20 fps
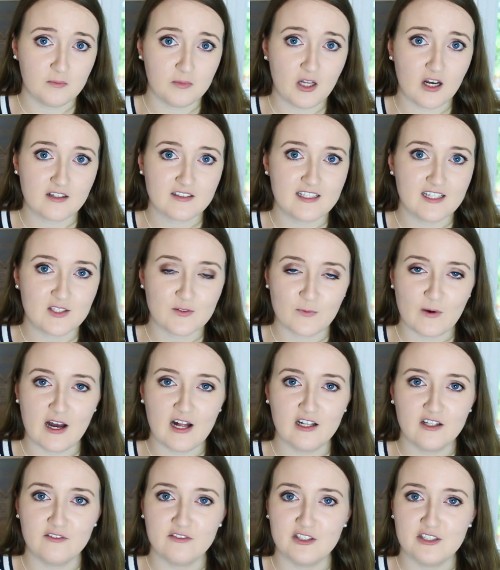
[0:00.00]
blocks as
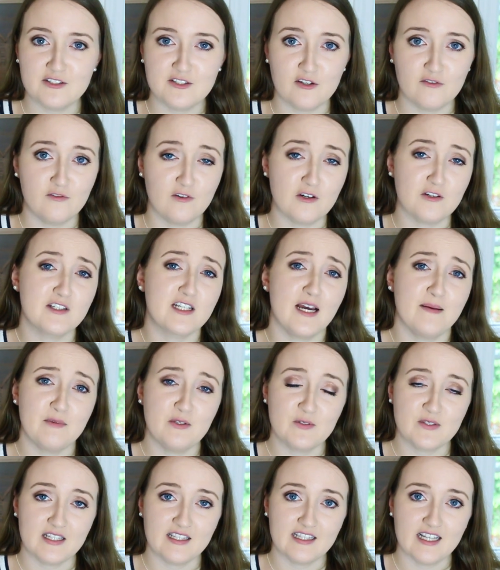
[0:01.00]
well if it is your first time
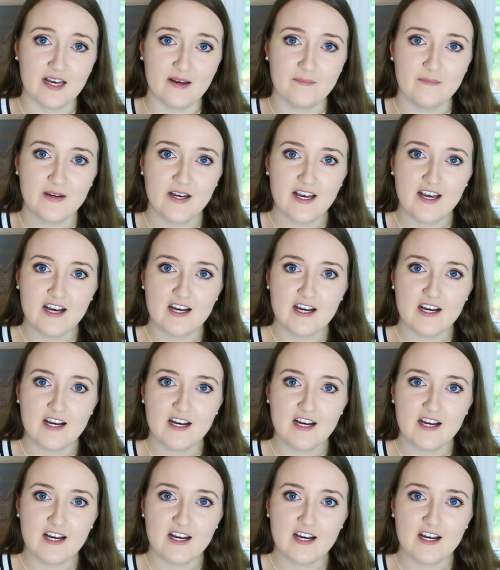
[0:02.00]
using them,